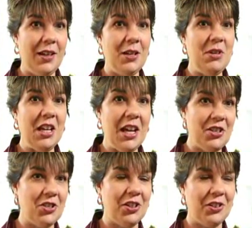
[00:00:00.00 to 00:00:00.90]
an enemy
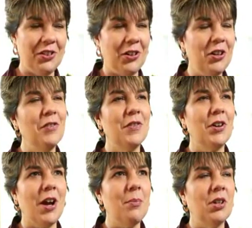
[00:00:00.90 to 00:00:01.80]
agent, you know,
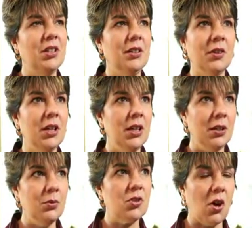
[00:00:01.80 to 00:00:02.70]
covert operative.
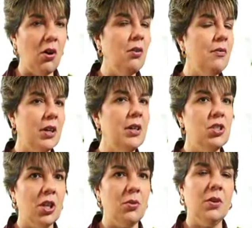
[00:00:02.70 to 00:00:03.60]
It was all very
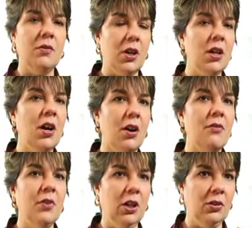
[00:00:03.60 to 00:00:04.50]
genuine, very
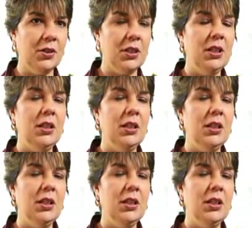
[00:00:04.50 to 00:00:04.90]
heartfelt.